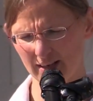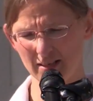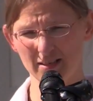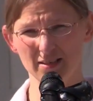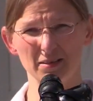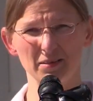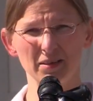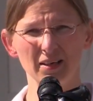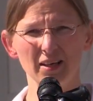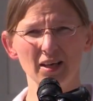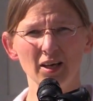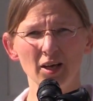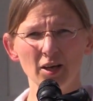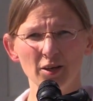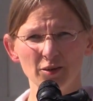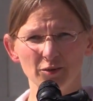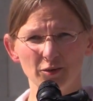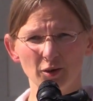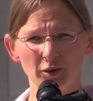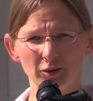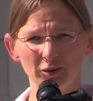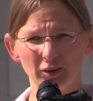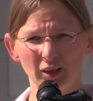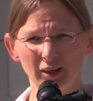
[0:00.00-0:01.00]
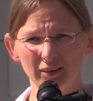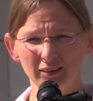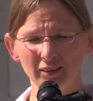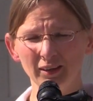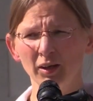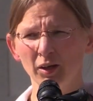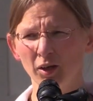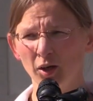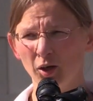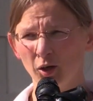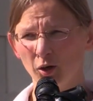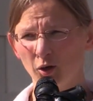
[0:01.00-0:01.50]
but right to
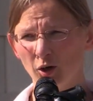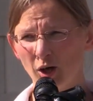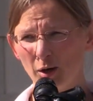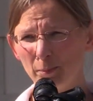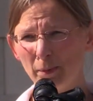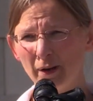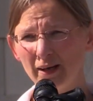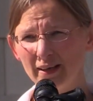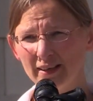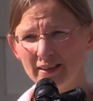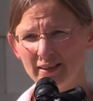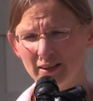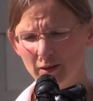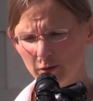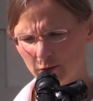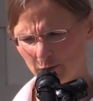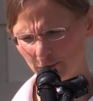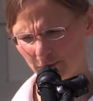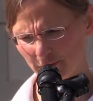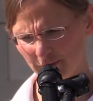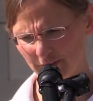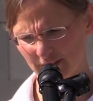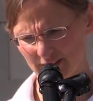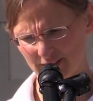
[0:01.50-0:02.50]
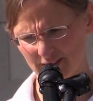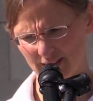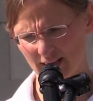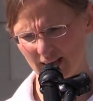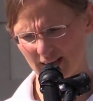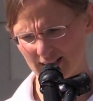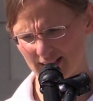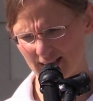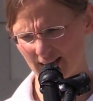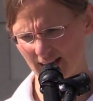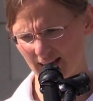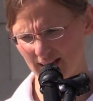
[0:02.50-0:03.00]
physical integrity.
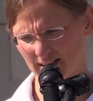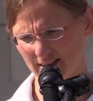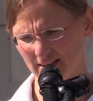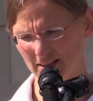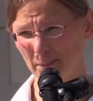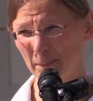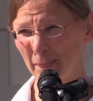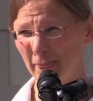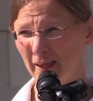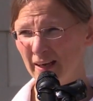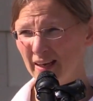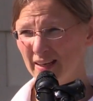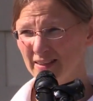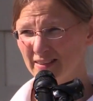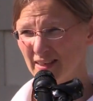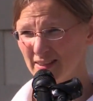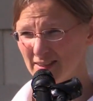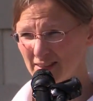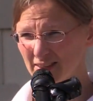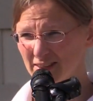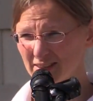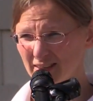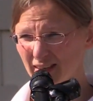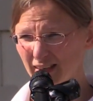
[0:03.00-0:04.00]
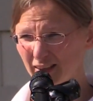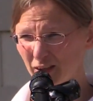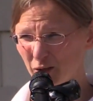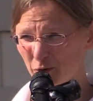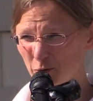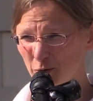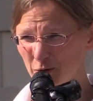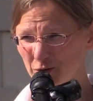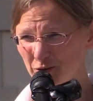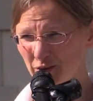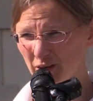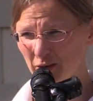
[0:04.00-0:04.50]
It is a
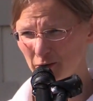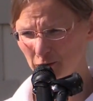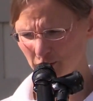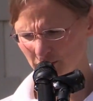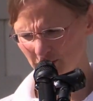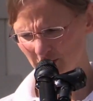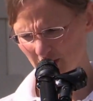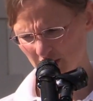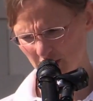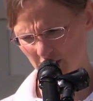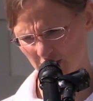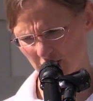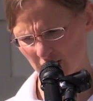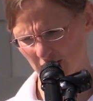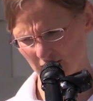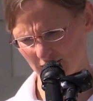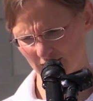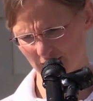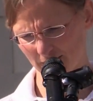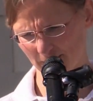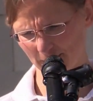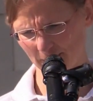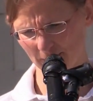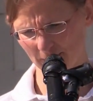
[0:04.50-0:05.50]
very big difference.